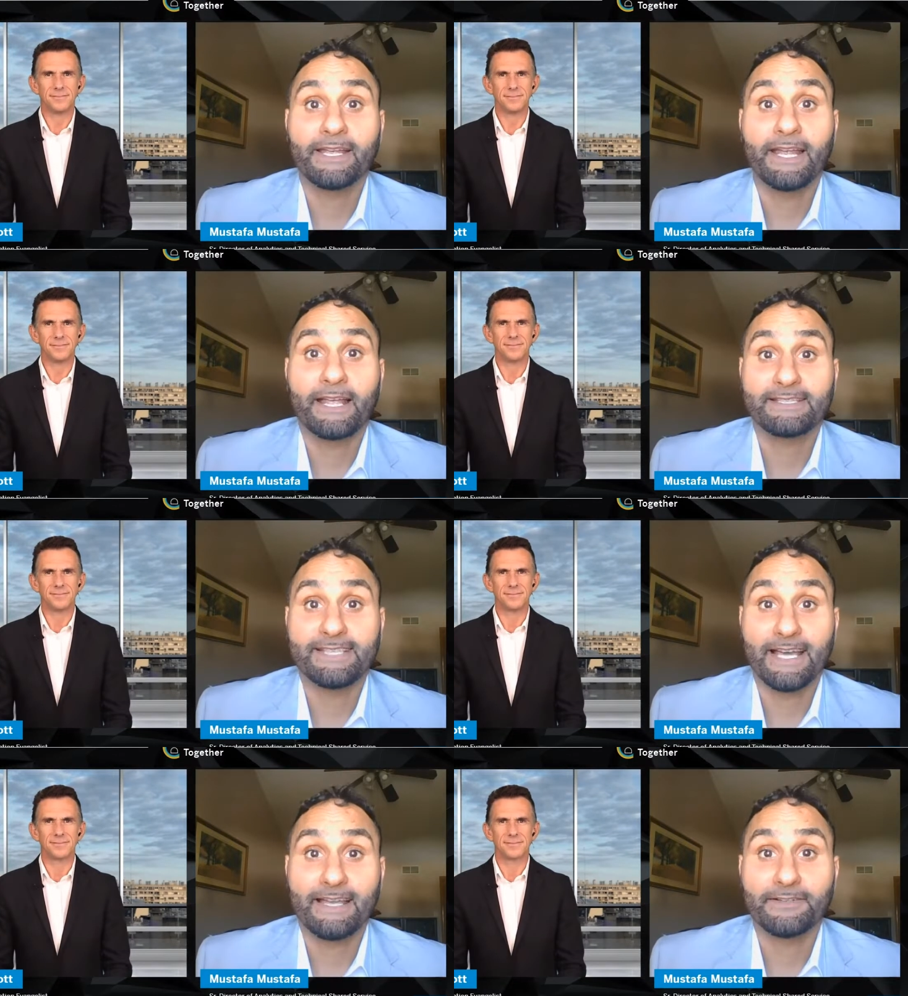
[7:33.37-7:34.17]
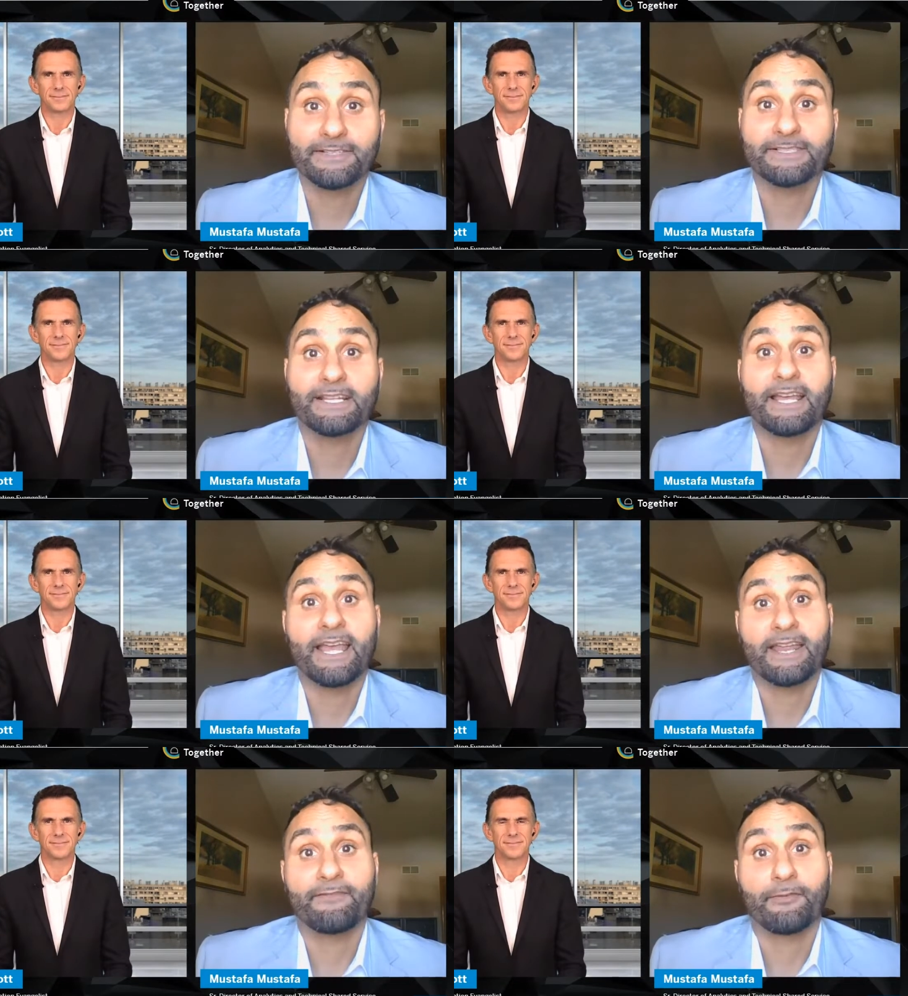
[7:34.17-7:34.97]
Speaker 1: Farley and Sathers
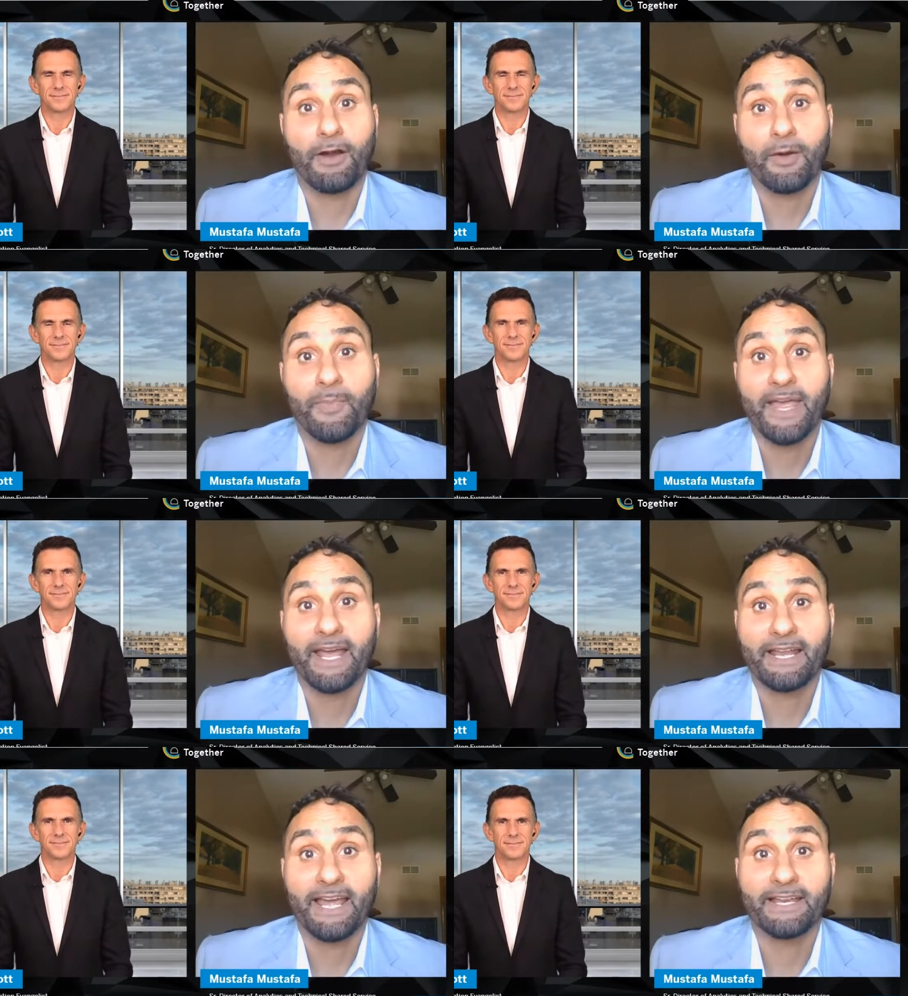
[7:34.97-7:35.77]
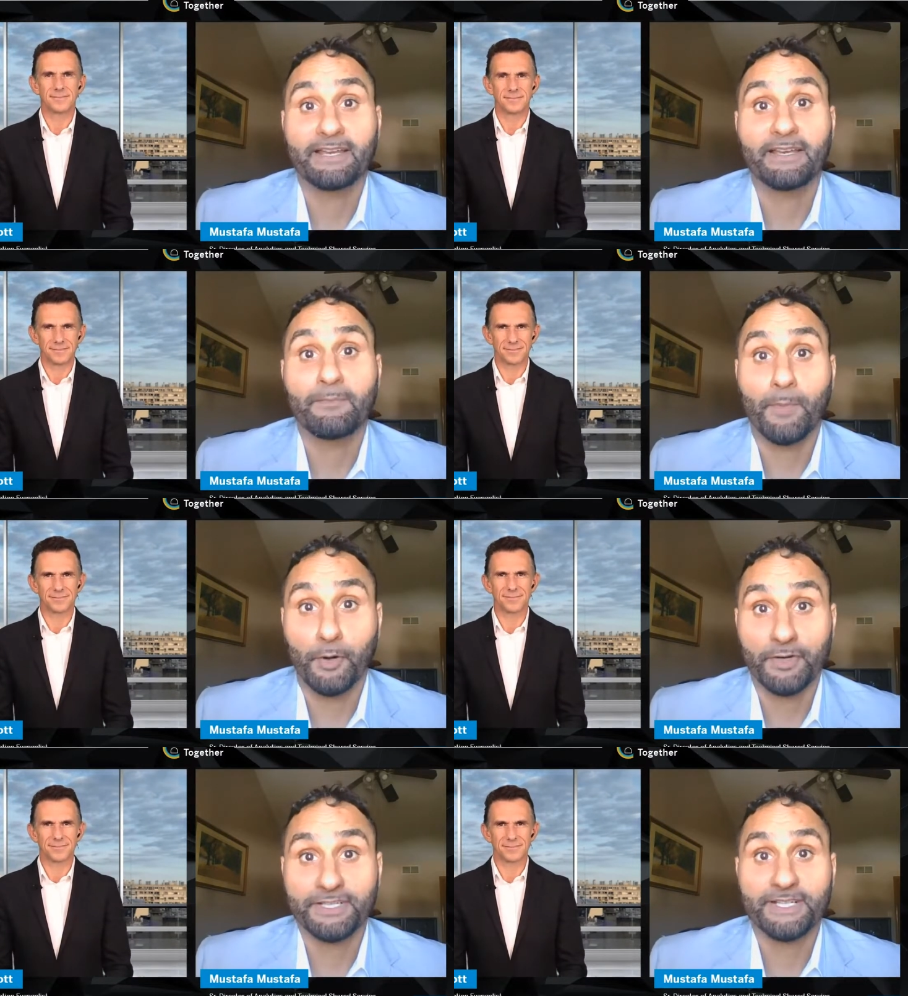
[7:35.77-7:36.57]
and Ferrara Pan had
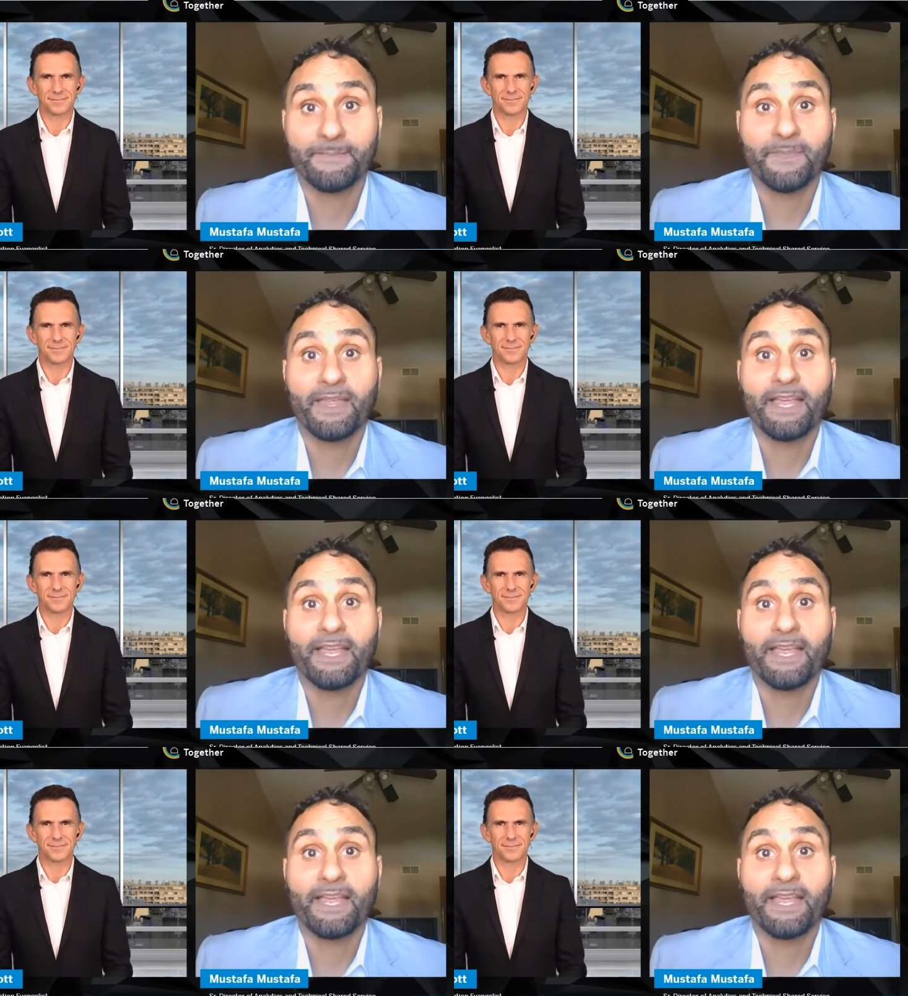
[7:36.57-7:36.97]
merged.